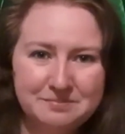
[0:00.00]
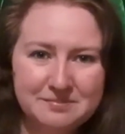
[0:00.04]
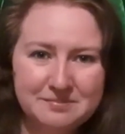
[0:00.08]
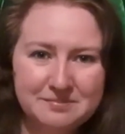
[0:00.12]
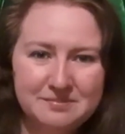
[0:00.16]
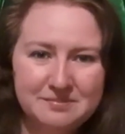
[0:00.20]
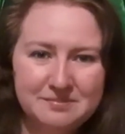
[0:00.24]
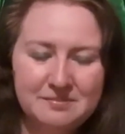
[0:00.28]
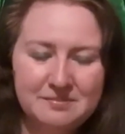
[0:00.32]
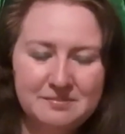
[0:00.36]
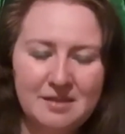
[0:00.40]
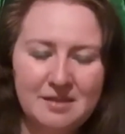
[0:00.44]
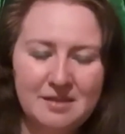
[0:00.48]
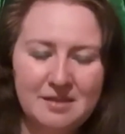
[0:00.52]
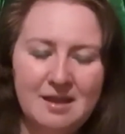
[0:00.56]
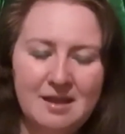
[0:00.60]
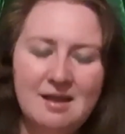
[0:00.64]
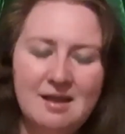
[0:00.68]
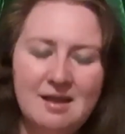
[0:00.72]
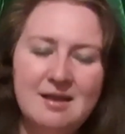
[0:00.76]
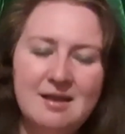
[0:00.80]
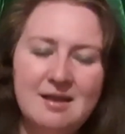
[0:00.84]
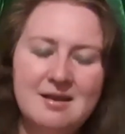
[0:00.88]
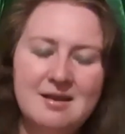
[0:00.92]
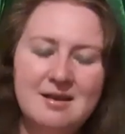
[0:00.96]
My second
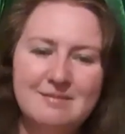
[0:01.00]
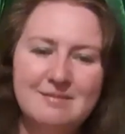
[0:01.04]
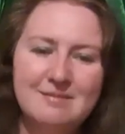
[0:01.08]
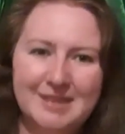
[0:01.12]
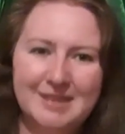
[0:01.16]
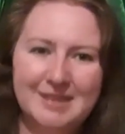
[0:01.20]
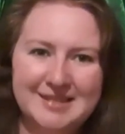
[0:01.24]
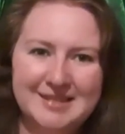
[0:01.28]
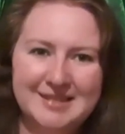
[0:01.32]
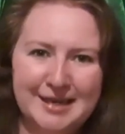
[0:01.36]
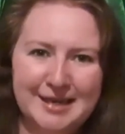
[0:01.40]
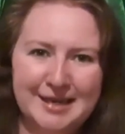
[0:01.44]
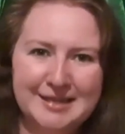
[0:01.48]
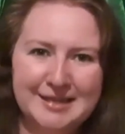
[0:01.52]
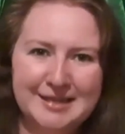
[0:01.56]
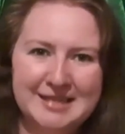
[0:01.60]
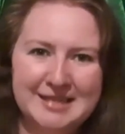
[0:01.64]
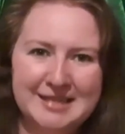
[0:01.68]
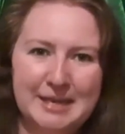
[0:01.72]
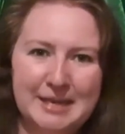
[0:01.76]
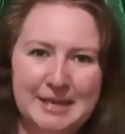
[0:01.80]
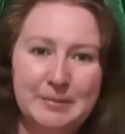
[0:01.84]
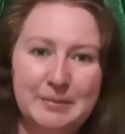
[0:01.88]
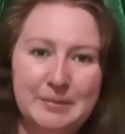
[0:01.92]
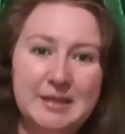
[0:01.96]
tip is to connect
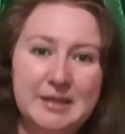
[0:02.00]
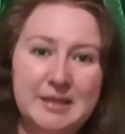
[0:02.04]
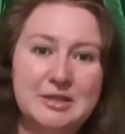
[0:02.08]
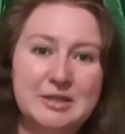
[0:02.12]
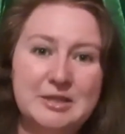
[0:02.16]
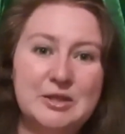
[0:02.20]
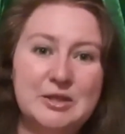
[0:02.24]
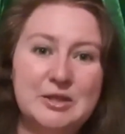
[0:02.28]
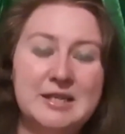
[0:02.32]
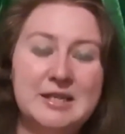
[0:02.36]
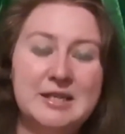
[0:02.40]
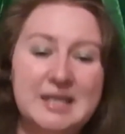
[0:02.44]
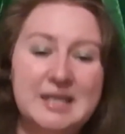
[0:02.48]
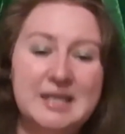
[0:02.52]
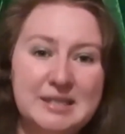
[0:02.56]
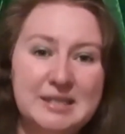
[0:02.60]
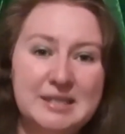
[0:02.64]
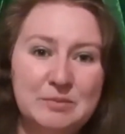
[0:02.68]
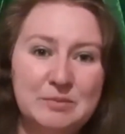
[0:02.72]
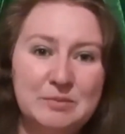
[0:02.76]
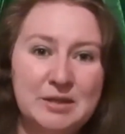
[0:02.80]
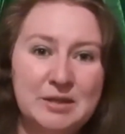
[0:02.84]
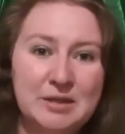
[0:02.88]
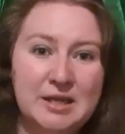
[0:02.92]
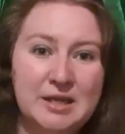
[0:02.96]
in with her symbol
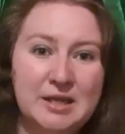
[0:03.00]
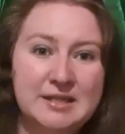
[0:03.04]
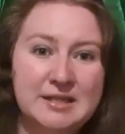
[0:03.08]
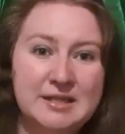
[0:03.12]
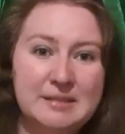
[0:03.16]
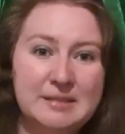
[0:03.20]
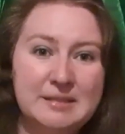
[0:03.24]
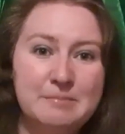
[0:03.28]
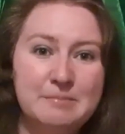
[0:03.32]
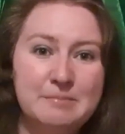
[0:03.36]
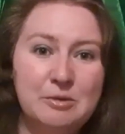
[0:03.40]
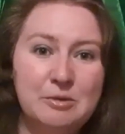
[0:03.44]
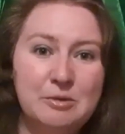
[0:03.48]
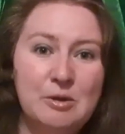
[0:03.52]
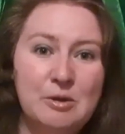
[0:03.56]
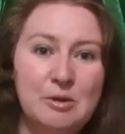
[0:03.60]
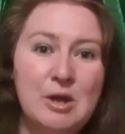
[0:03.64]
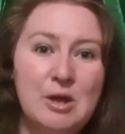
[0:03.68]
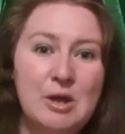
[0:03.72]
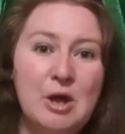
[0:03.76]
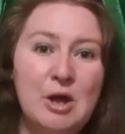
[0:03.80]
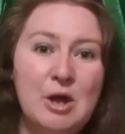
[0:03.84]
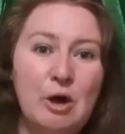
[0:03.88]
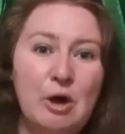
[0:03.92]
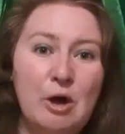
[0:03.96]
of the
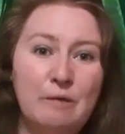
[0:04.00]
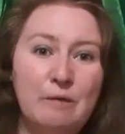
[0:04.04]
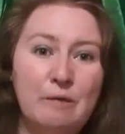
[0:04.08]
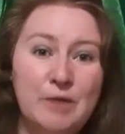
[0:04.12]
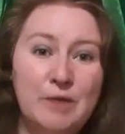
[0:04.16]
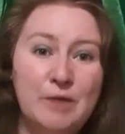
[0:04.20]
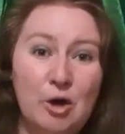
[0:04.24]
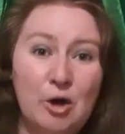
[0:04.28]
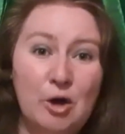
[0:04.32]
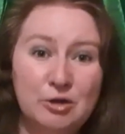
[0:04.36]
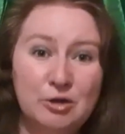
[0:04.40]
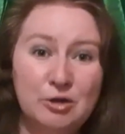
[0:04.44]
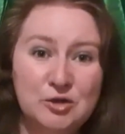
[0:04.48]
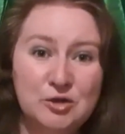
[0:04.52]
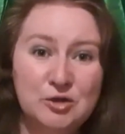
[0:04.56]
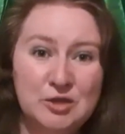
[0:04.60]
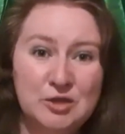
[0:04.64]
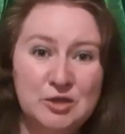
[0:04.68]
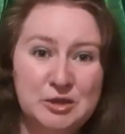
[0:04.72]
ostrich feather.